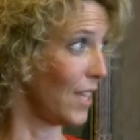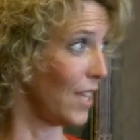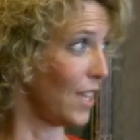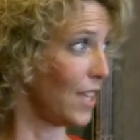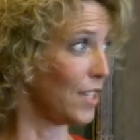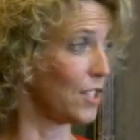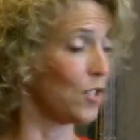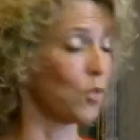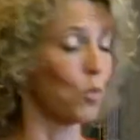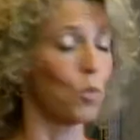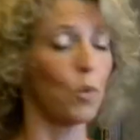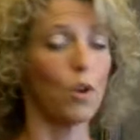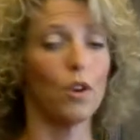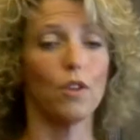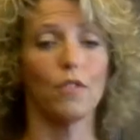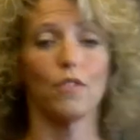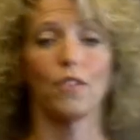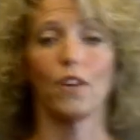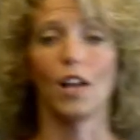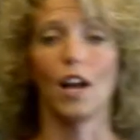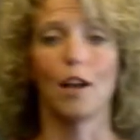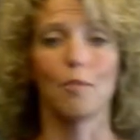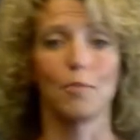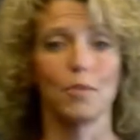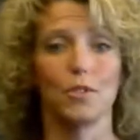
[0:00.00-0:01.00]
It's a
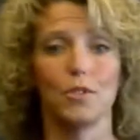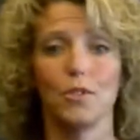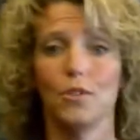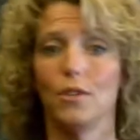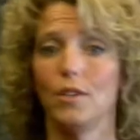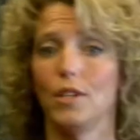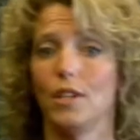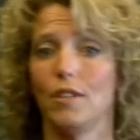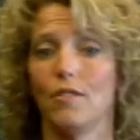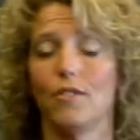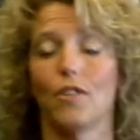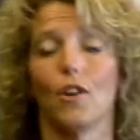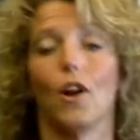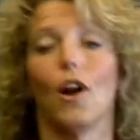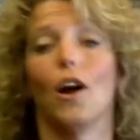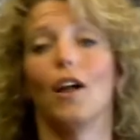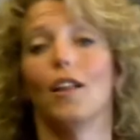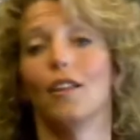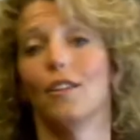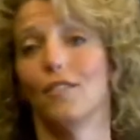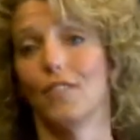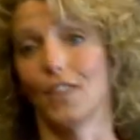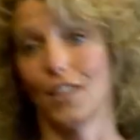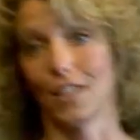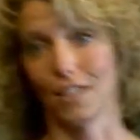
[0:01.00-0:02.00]
wonderful opportunity for all
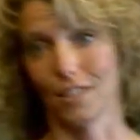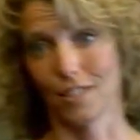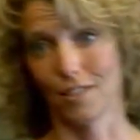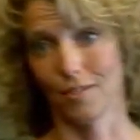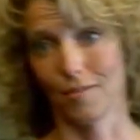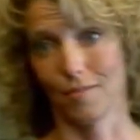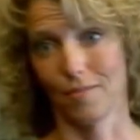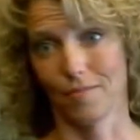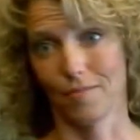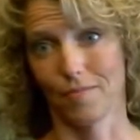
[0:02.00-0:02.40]
of us.